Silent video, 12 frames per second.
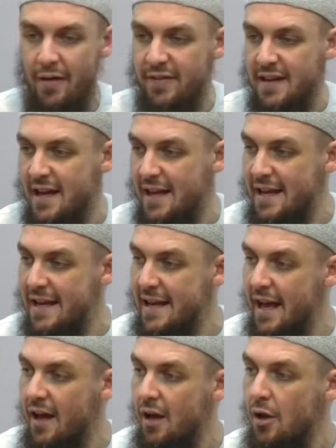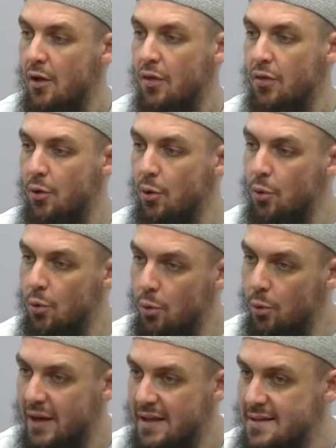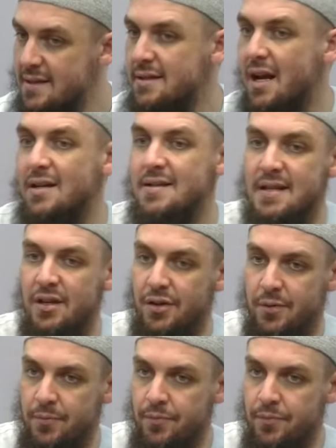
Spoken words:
here? Here, the ghulu is taqsir.